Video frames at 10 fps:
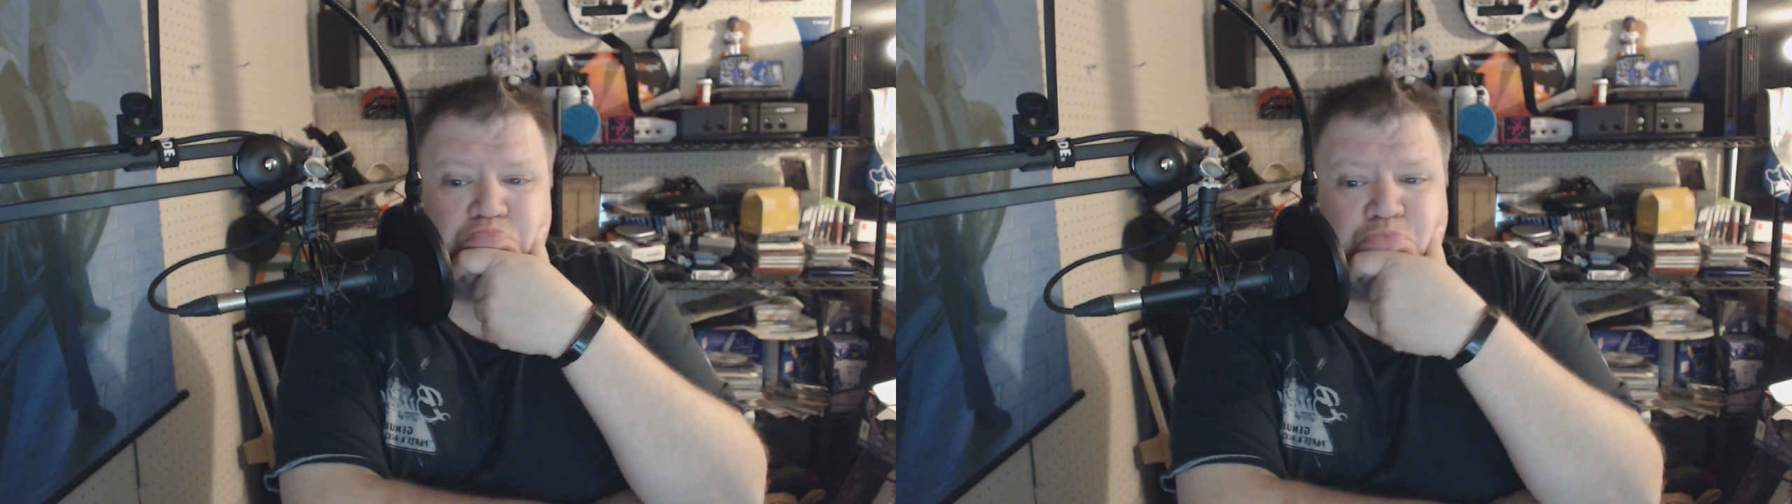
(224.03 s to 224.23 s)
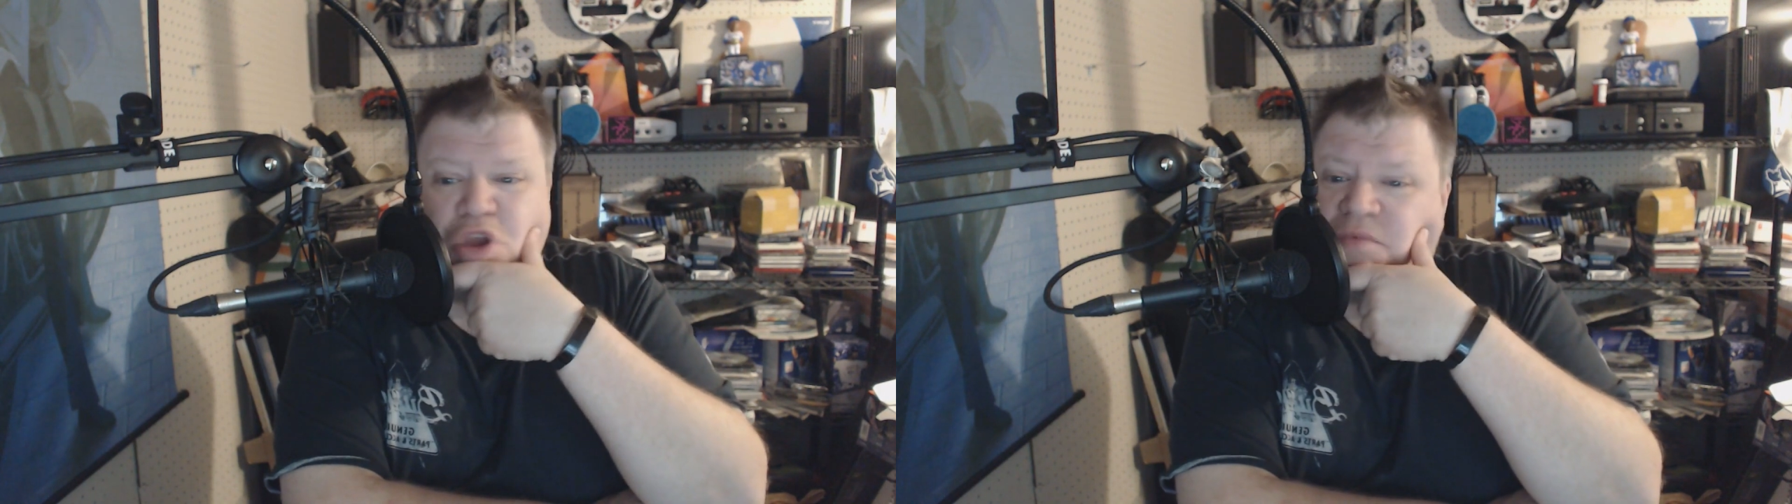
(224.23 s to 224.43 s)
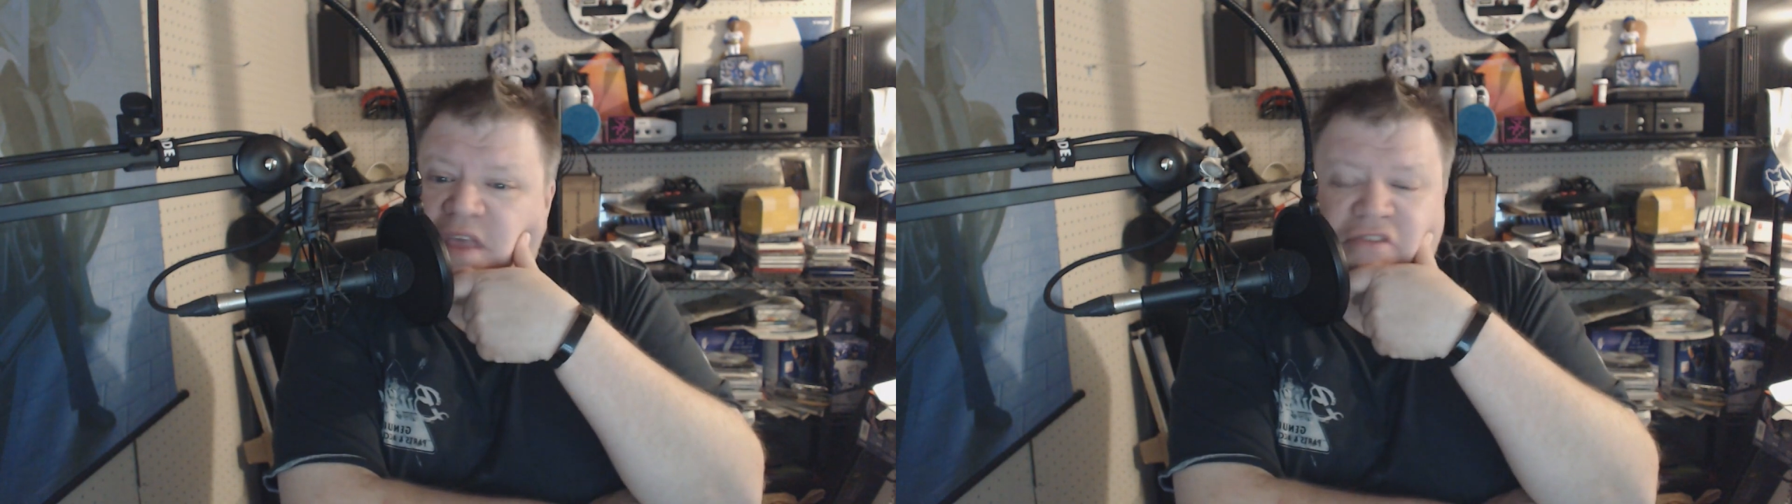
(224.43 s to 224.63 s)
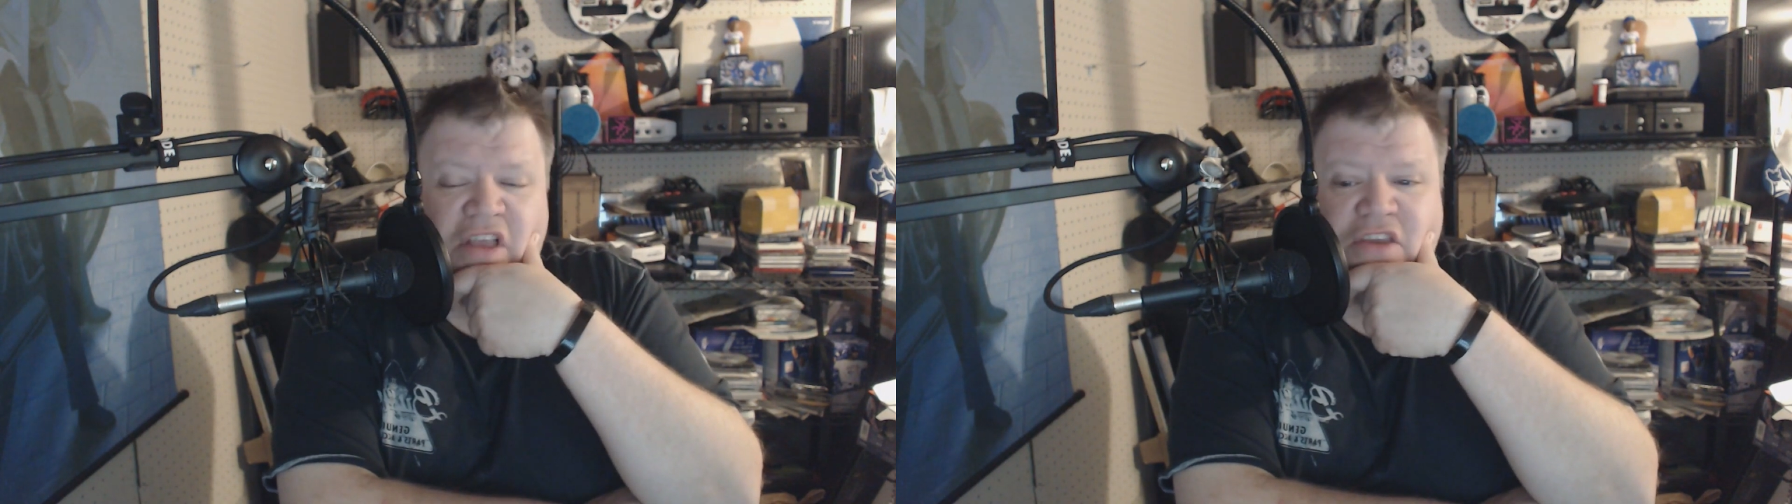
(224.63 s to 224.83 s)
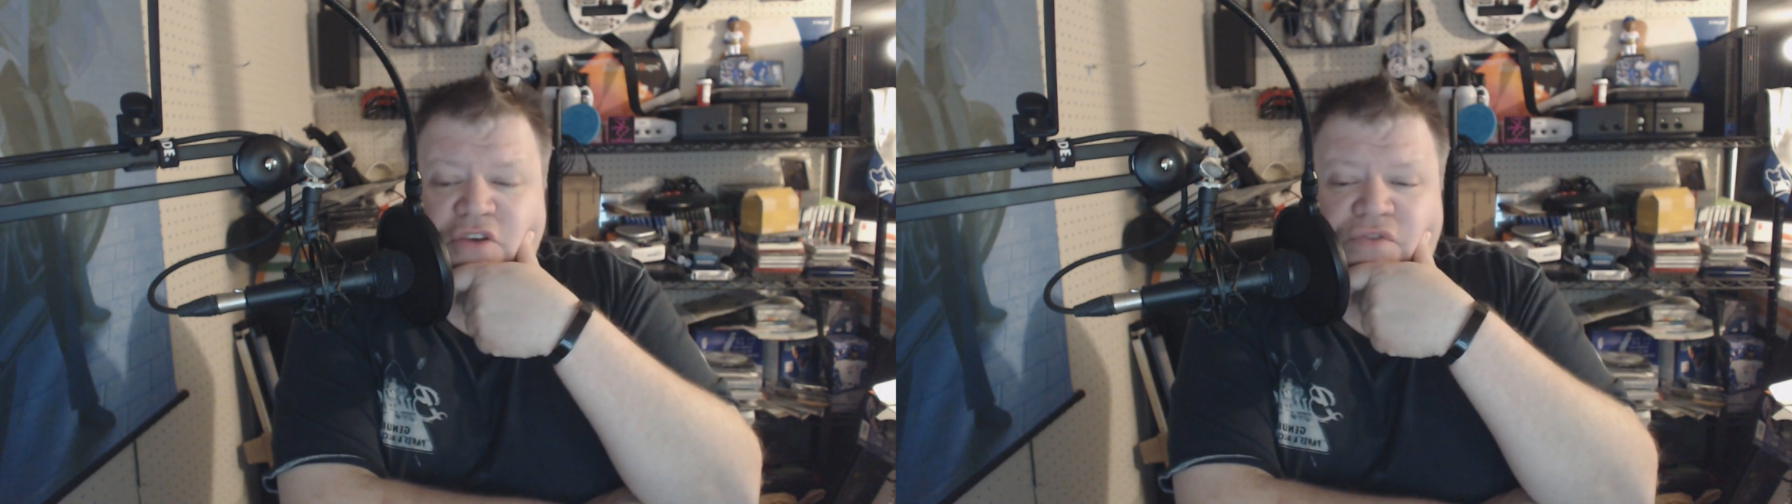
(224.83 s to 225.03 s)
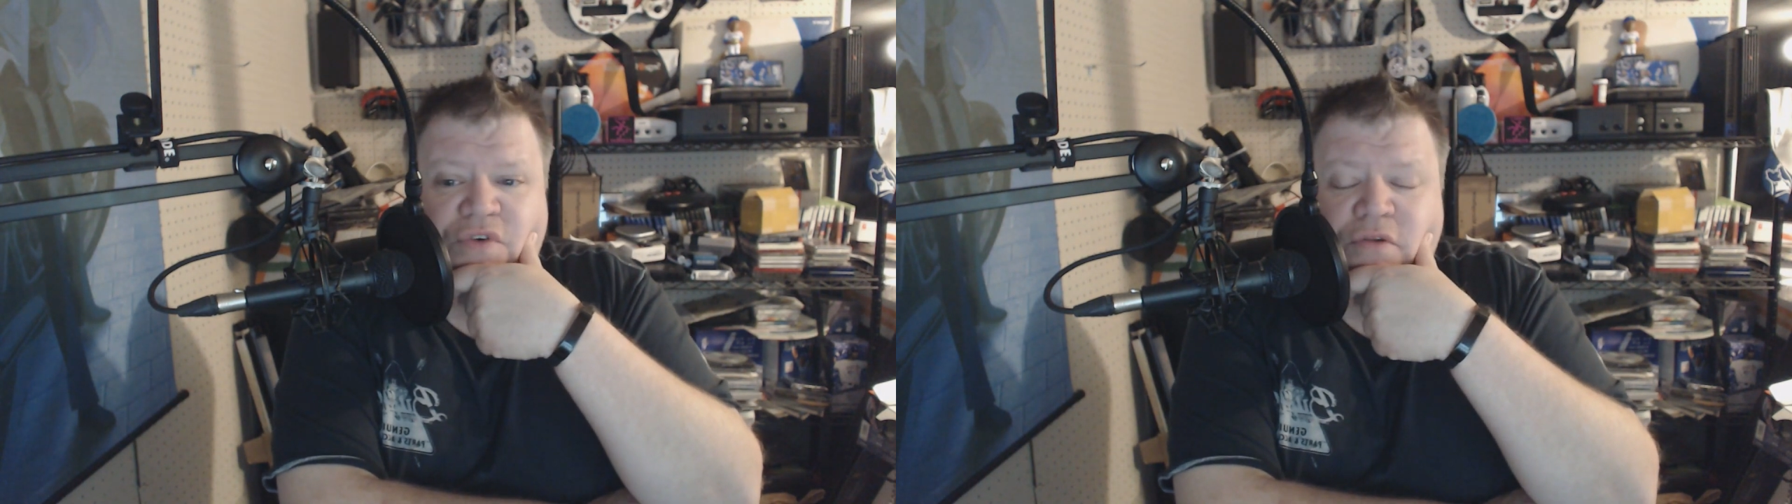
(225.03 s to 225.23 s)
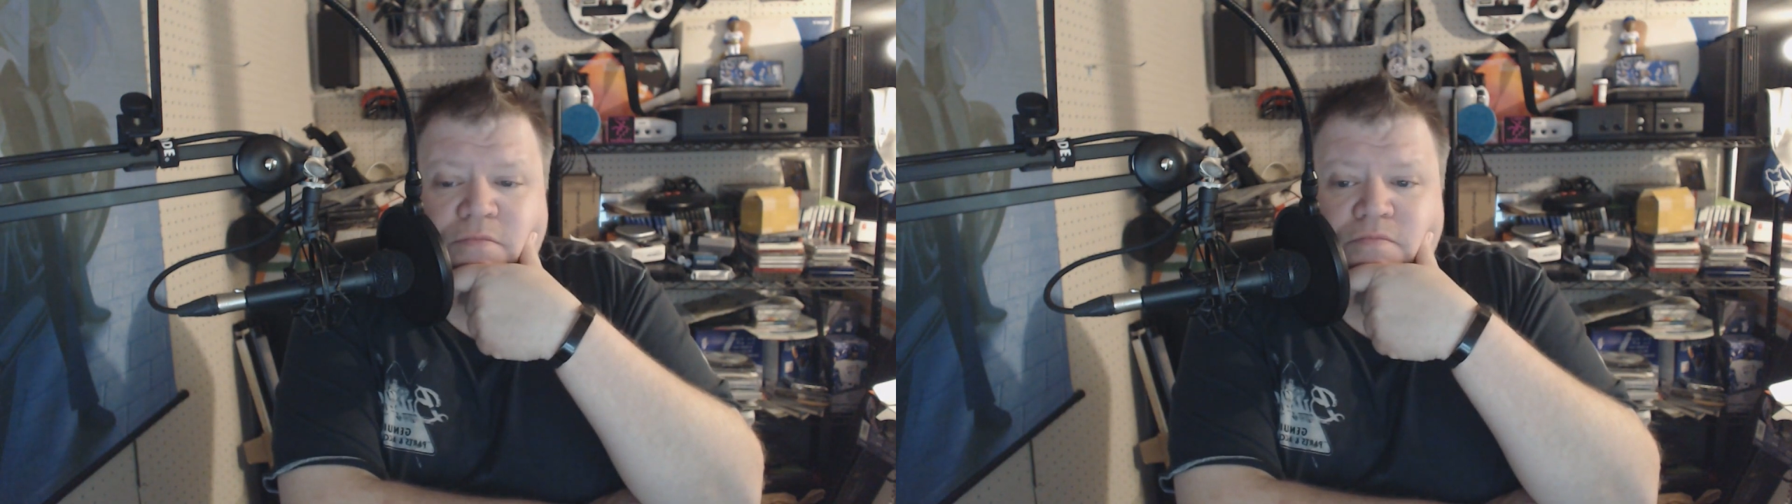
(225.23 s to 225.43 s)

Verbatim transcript: Nope, that's not useful.